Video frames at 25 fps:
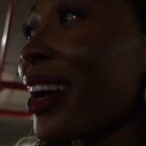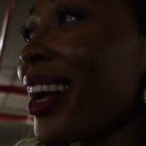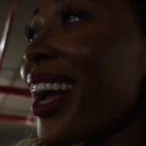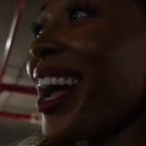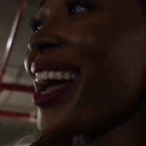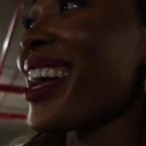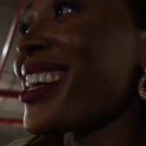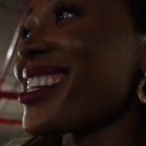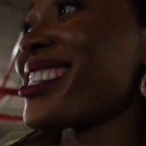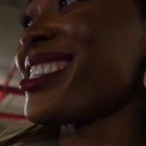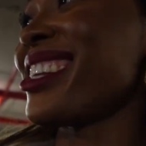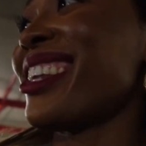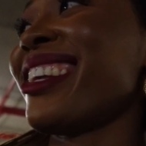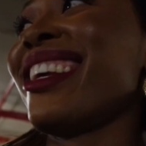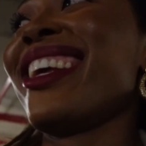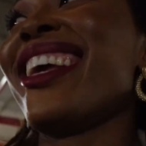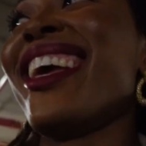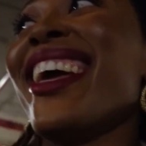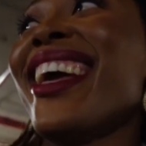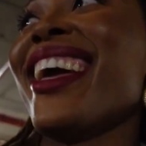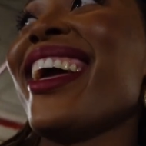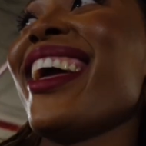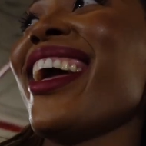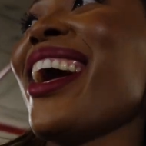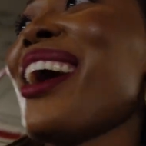guys,
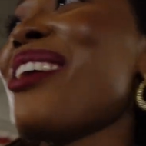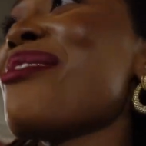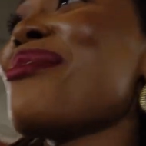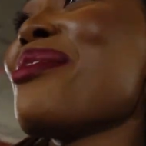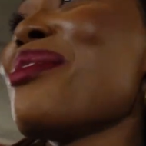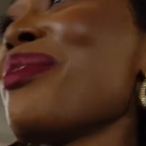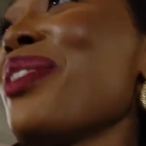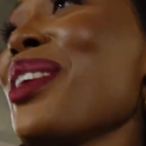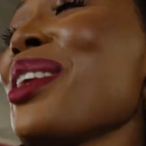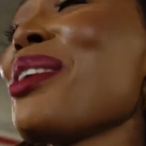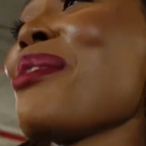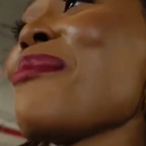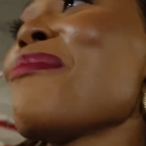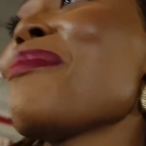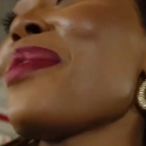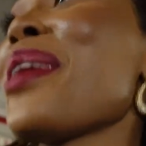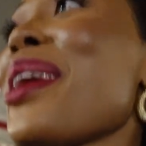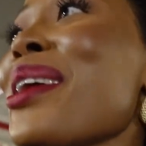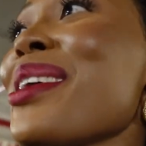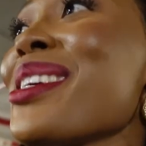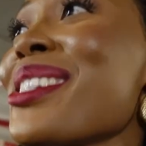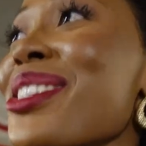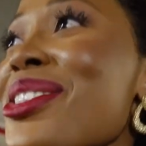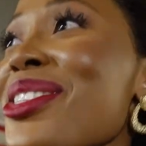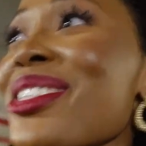I'm even
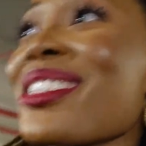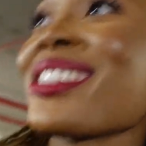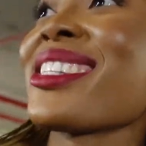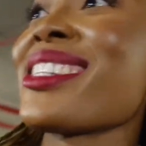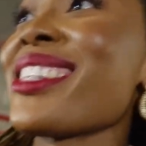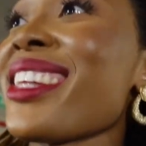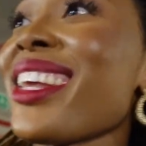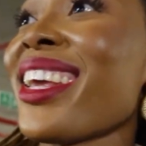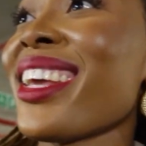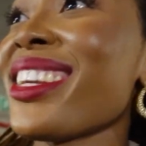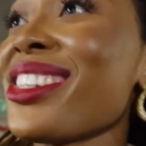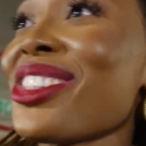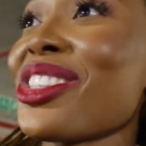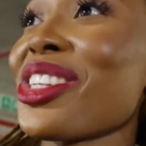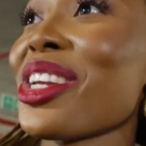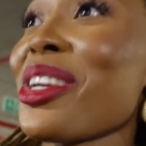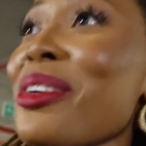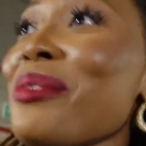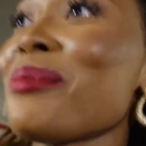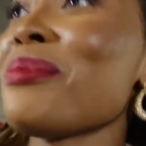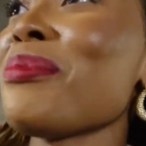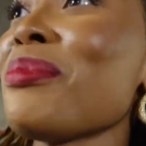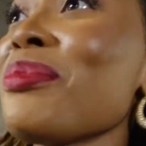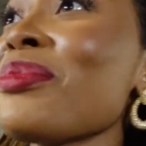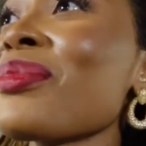embarrassed to say
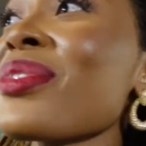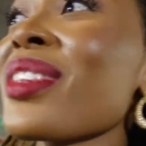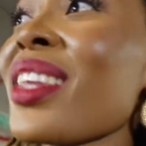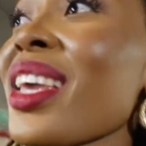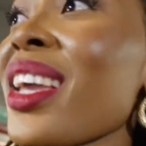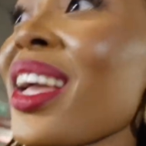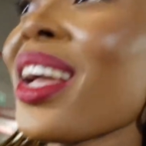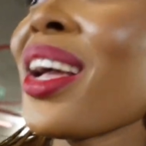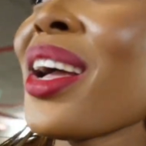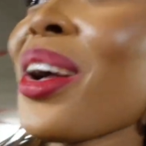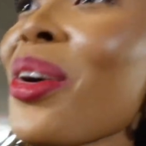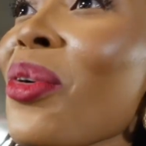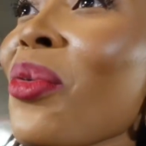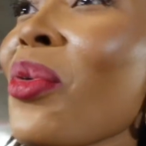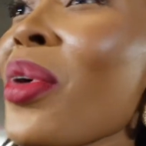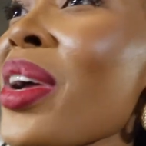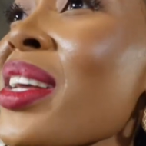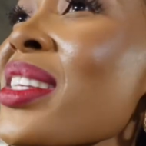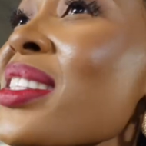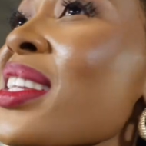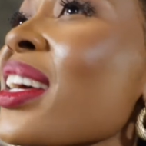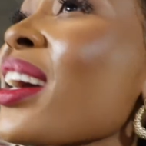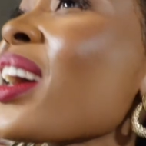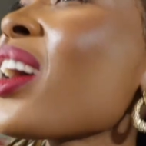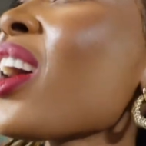Shem.
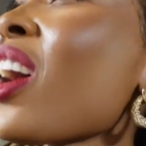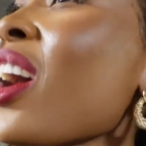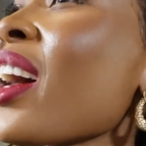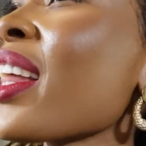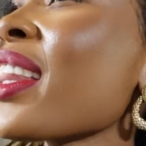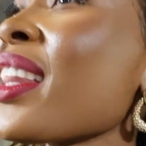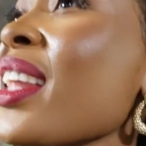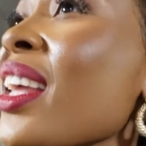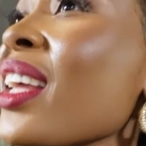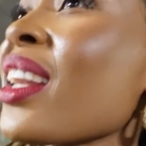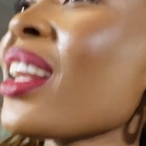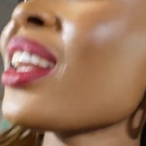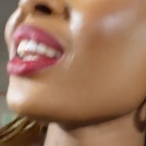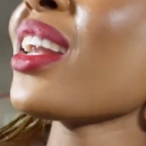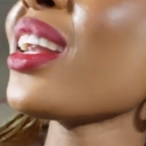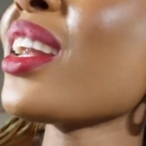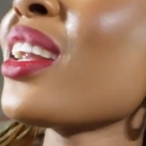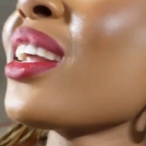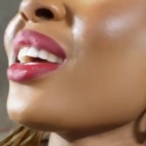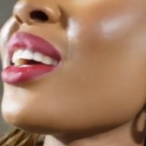Where is the car then?